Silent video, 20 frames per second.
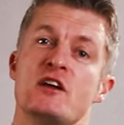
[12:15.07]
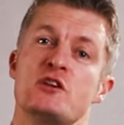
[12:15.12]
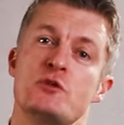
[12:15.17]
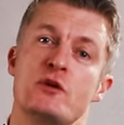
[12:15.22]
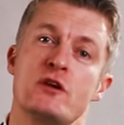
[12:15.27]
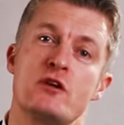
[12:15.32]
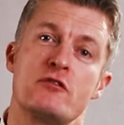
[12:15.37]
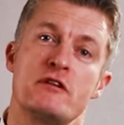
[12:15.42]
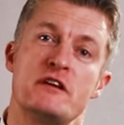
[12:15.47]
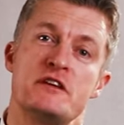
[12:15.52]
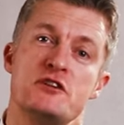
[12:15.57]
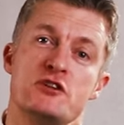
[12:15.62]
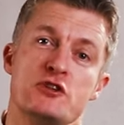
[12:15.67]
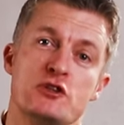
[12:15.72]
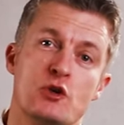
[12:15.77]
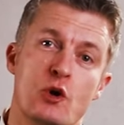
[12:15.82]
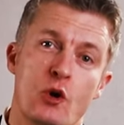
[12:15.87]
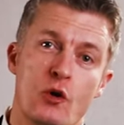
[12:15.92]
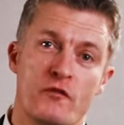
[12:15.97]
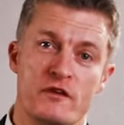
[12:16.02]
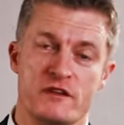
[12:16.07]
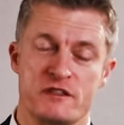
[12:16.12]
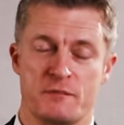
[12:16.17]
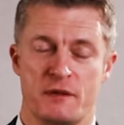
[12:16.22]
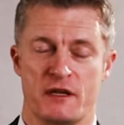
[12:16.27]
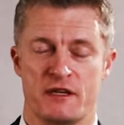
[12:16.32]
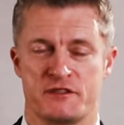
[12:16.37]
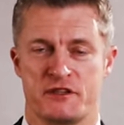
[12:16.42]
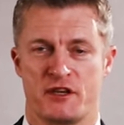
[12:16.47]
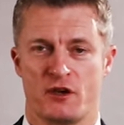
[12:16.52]
to increase your
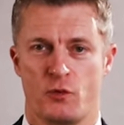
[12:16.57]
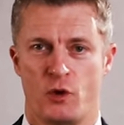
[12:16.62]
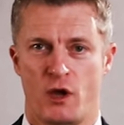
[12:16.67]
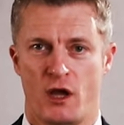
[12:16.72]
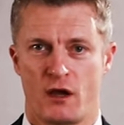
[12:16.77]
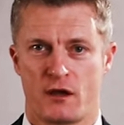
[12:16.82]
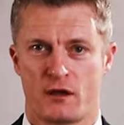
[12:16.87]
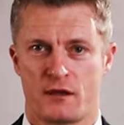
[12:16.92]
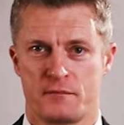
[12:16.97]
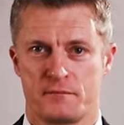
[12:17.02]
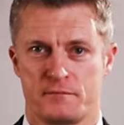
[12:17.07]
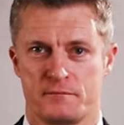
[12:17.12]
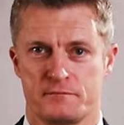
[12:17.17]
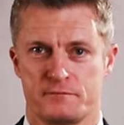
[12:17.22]
visibility at work.